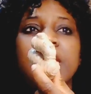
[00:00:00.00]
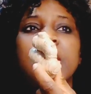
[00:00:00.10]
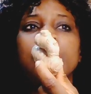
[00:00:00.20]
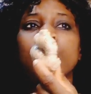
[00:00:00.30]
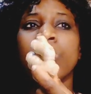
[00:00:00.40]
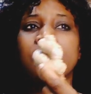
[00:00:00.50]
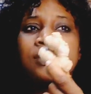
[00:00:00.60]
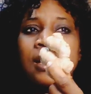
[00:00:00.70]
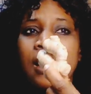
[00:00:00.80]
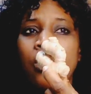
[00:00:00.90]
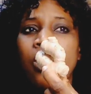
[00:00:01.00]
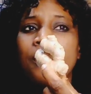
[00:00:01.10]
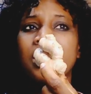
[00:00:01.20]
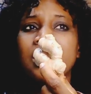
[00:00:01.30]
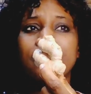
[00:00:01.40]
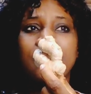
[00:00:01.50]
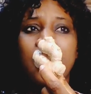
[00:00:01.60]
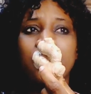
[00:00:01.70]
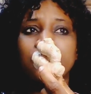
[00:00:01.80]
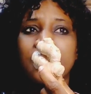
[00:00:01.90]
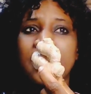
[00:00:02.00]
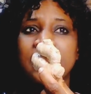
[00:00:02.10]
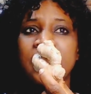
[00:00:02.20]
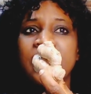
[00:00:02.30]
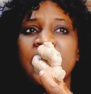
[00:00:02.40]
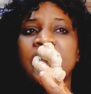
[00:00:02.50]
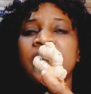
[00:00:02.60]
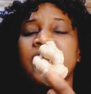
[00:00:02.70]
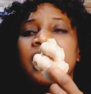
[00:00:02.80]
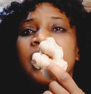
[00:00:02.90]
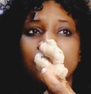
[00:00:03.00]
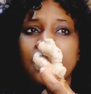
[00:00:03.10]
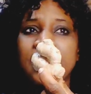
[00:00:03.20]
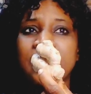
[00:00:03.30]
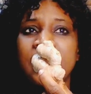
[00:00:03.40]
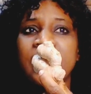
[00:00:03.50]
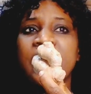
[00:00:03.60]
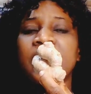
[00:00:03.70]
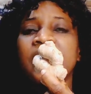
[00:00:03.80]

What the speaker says: It was commonly found by the